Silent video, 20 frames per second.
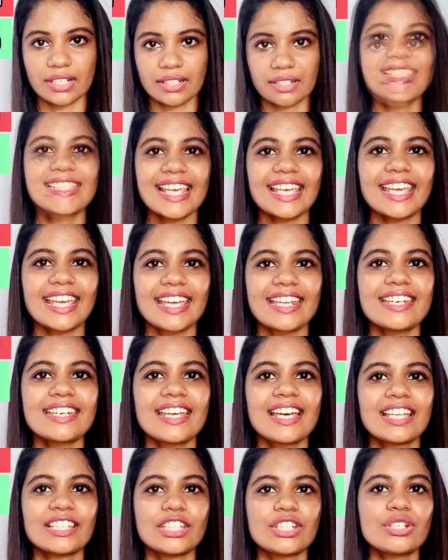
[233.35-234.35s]
Second,
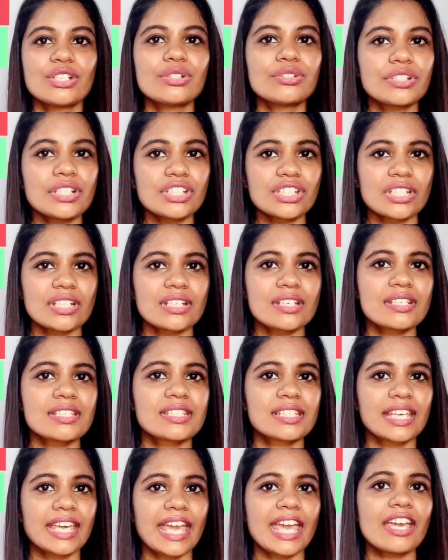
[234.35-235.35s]
the nutritionist
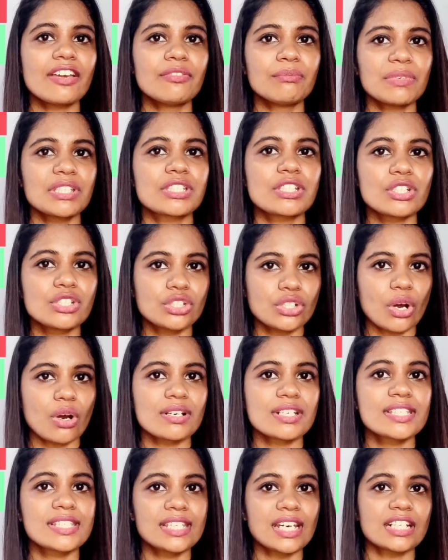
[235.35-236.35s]
gave Mr. John
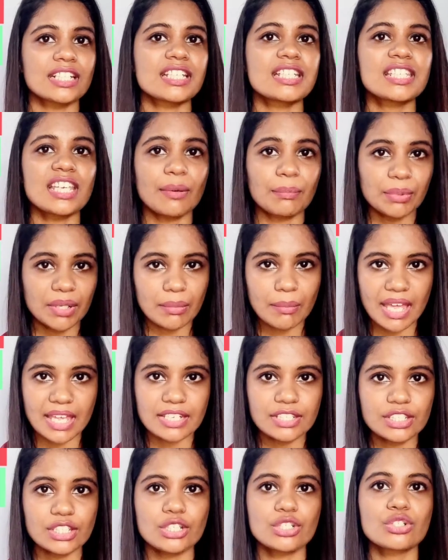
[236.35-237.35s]
certain
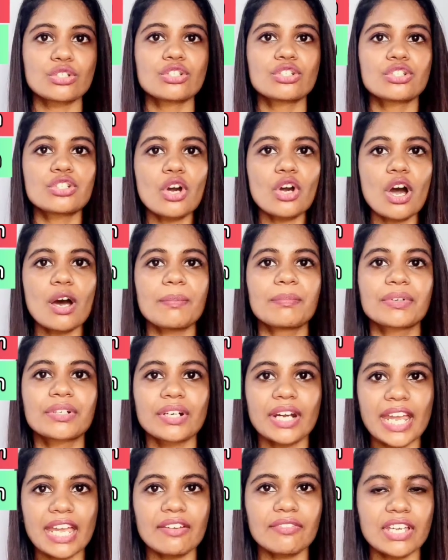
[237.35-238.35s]
supplements to stop
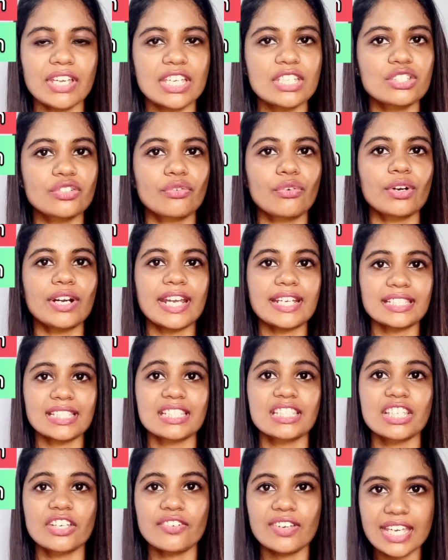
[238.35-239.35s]
cravings for
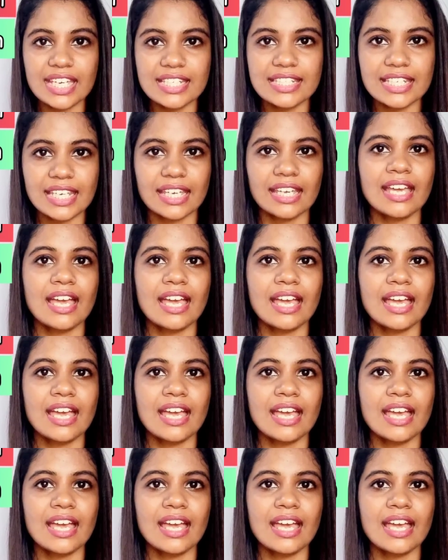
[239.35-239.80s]
excessive eating,